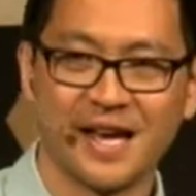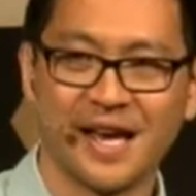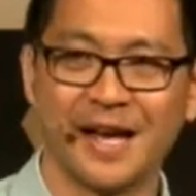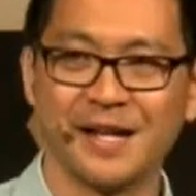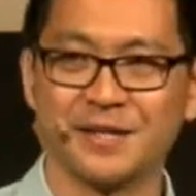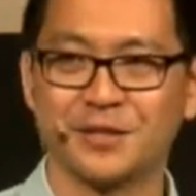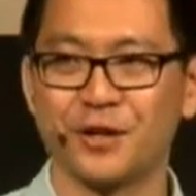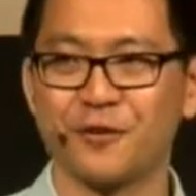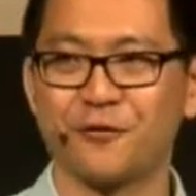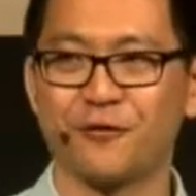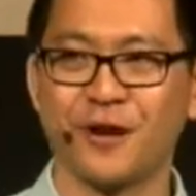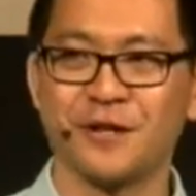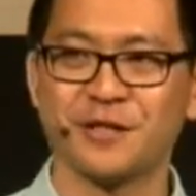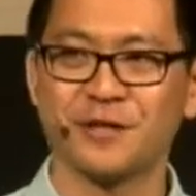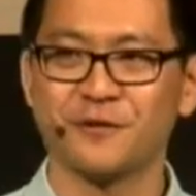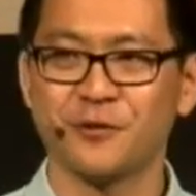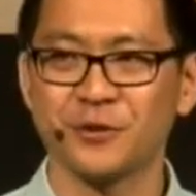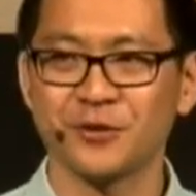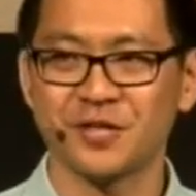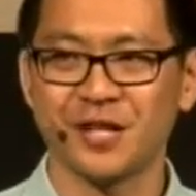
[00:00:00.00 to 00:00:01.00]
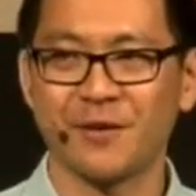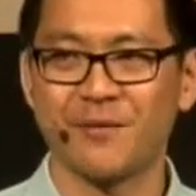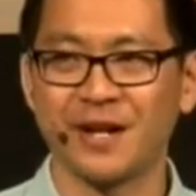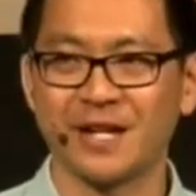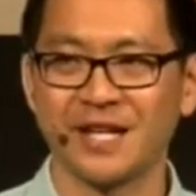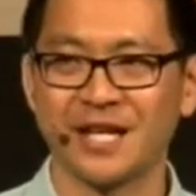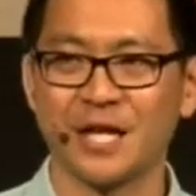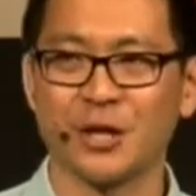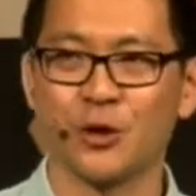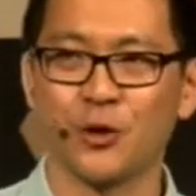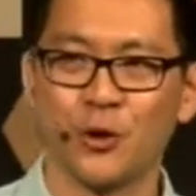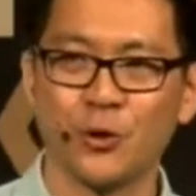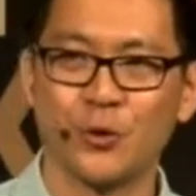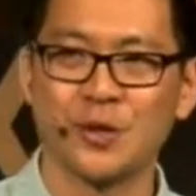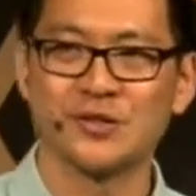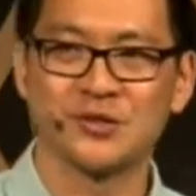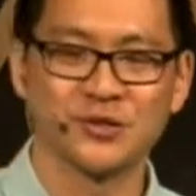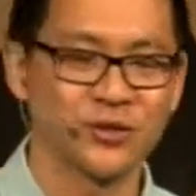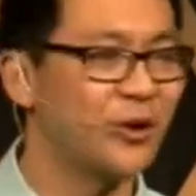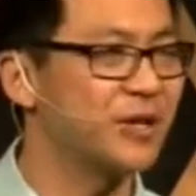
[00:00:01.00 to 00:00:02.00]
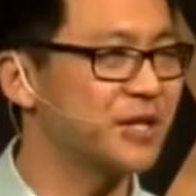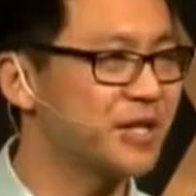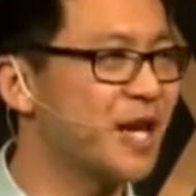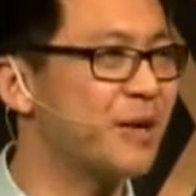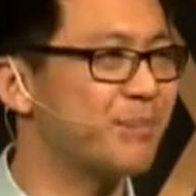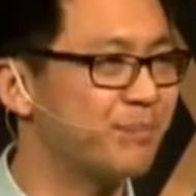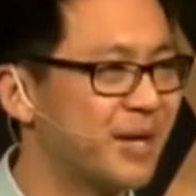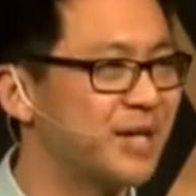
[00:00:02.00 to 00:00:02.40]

And so, friends, if you're someone here who has not yet